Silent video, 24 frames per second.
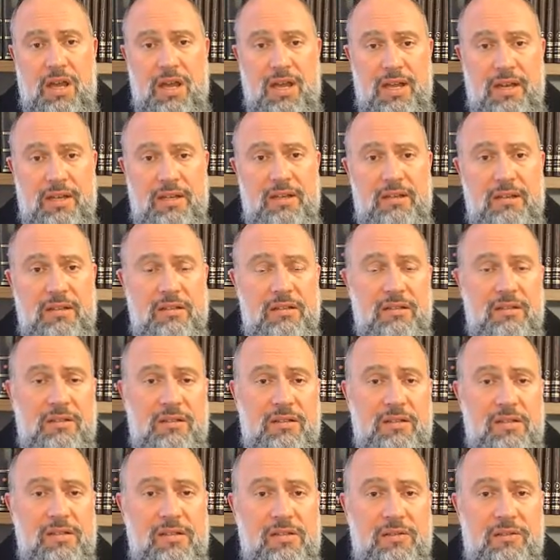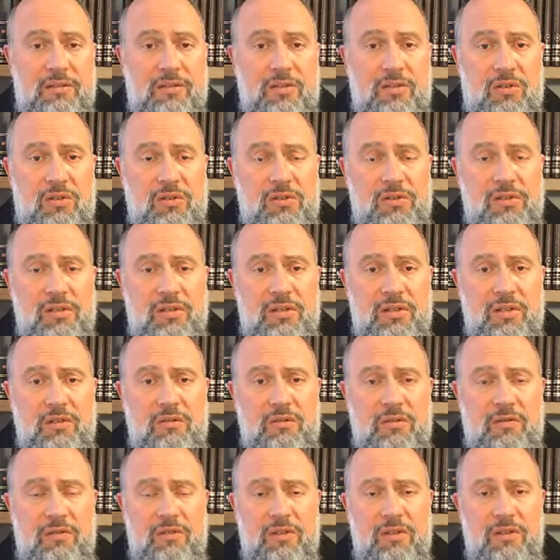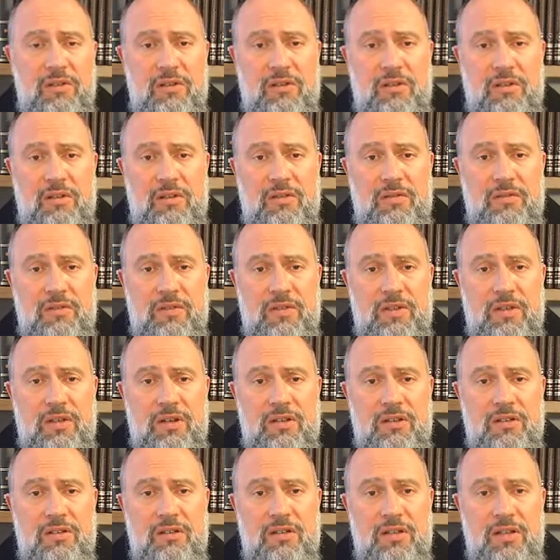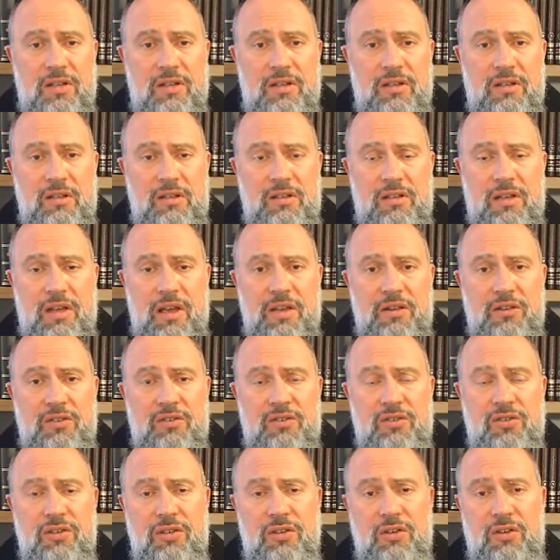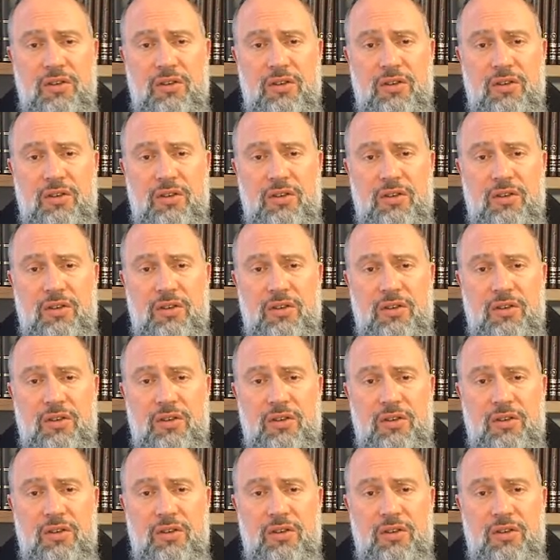He is, of course, the equivalent of the English letter H.